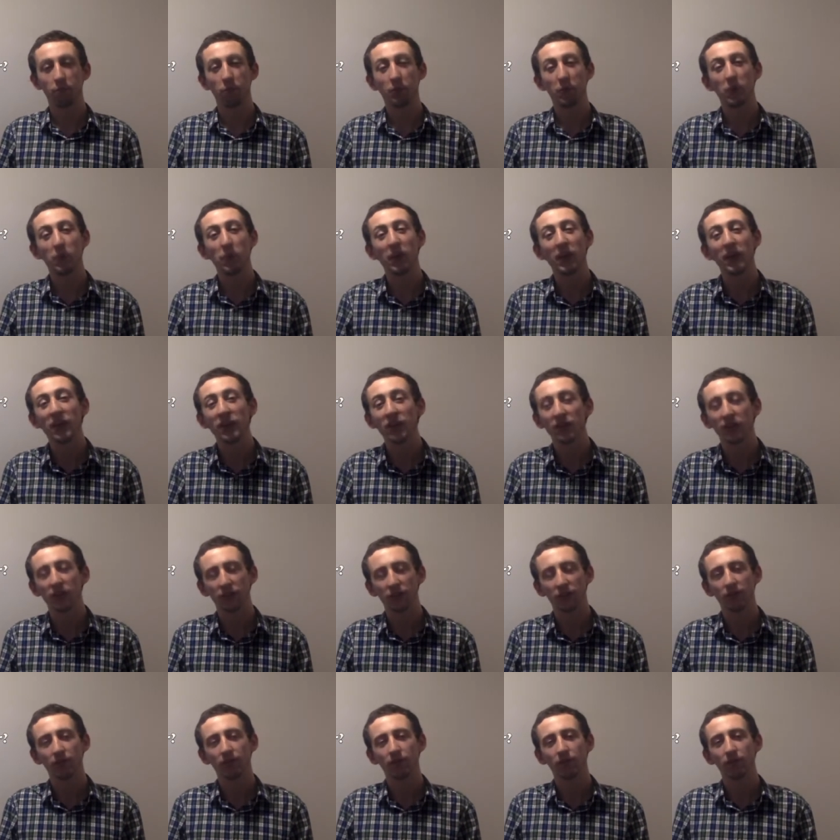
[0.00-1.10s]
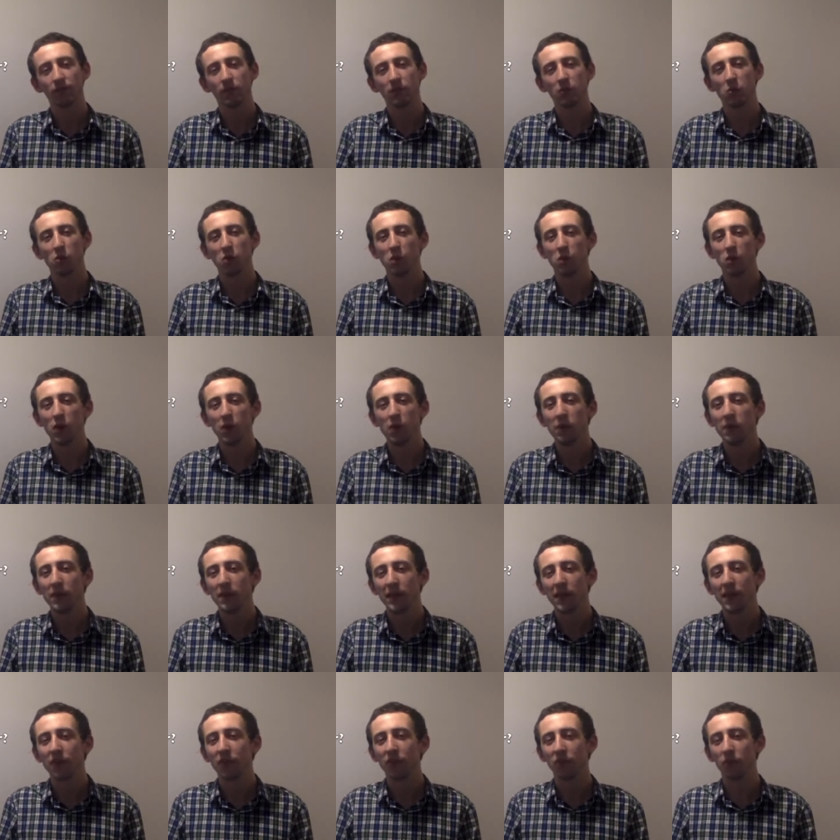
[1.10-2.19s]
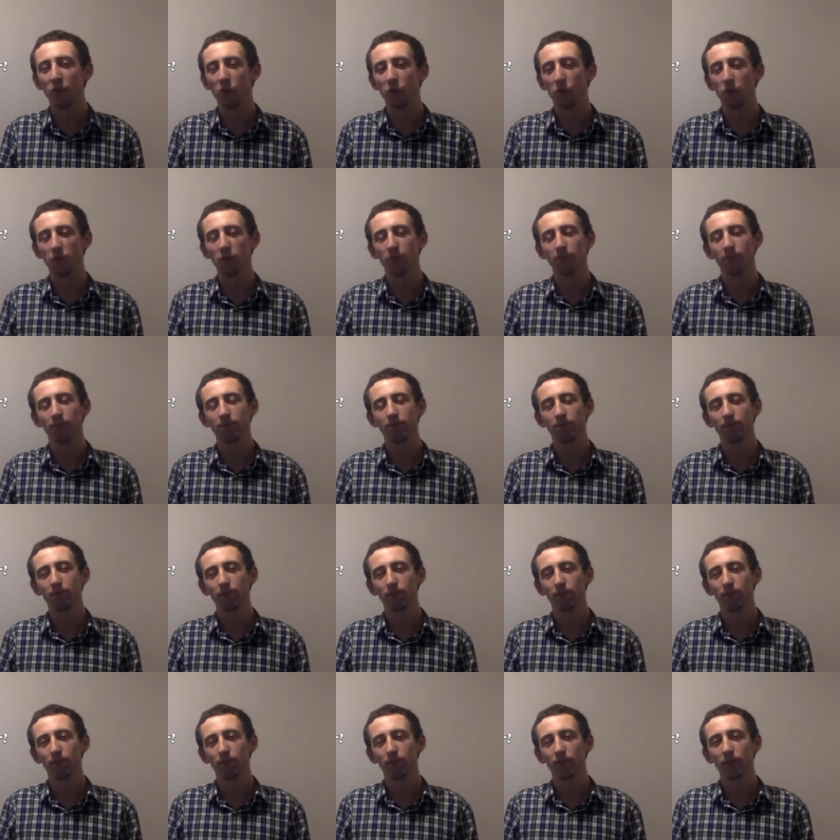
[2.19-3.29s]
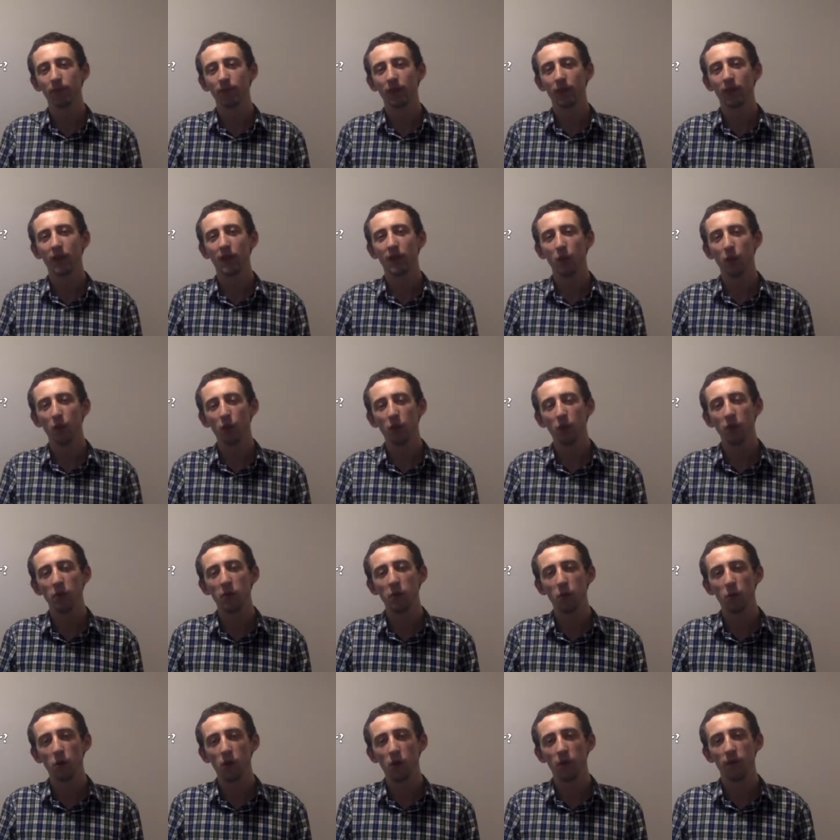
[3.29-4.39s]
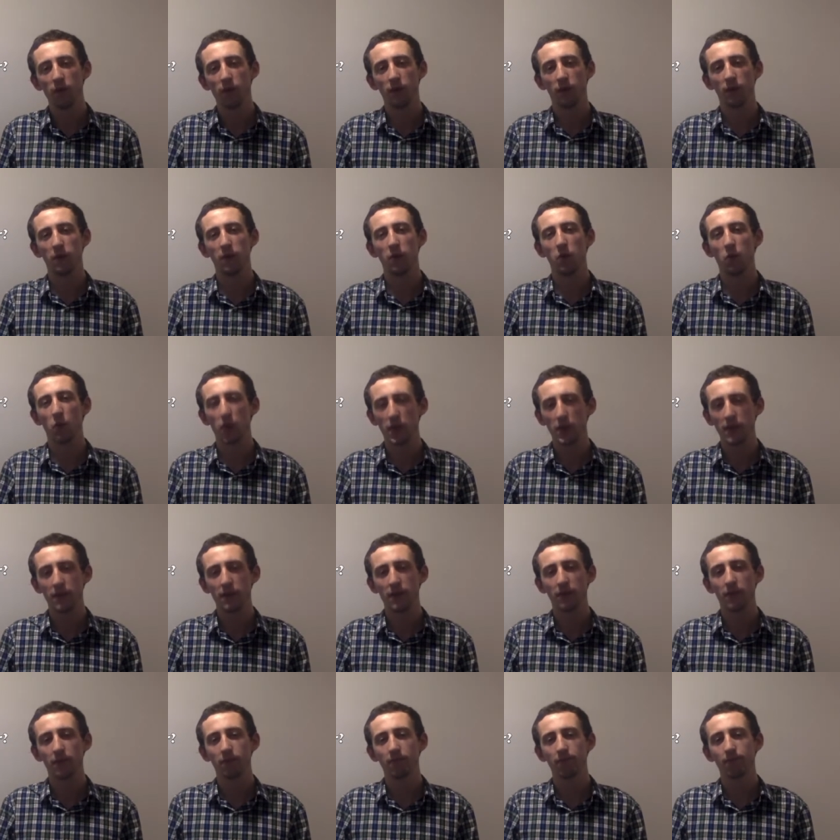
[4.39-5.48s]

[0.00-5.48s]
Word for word: Be patient. We will be there soon. It will be worth the wait.